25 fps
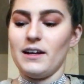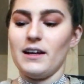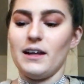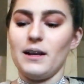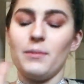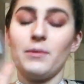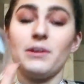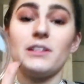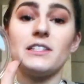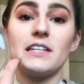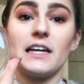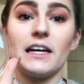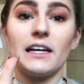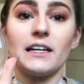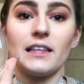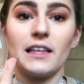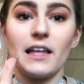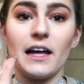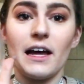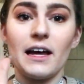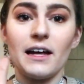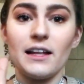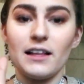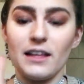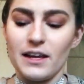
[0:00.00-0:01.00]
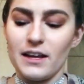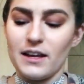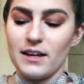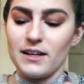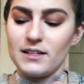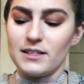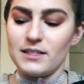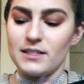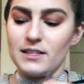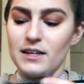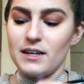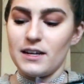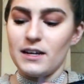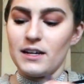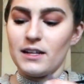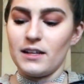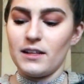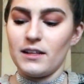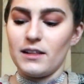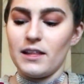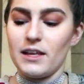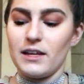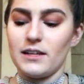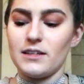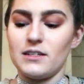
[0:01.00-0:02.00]
I'm going to take that, like I said I
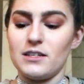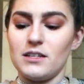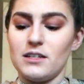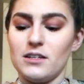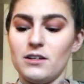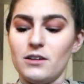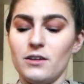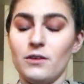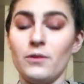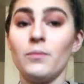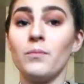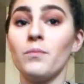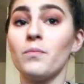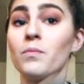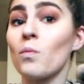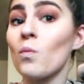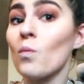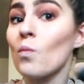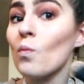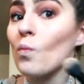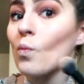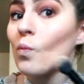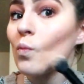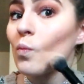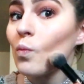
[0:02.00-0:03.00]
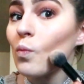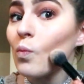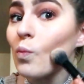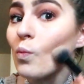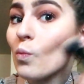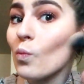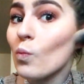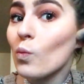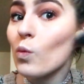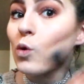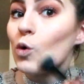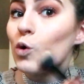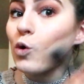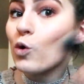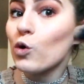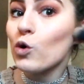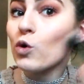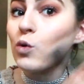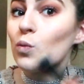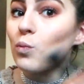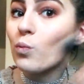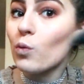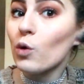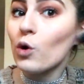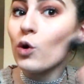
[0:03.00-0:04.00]
like to do, and
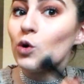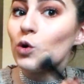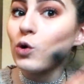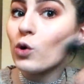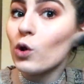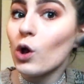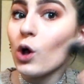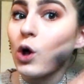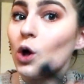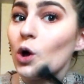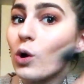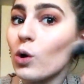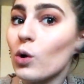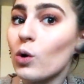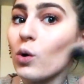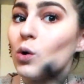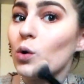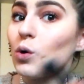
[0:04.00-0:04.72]
just brush that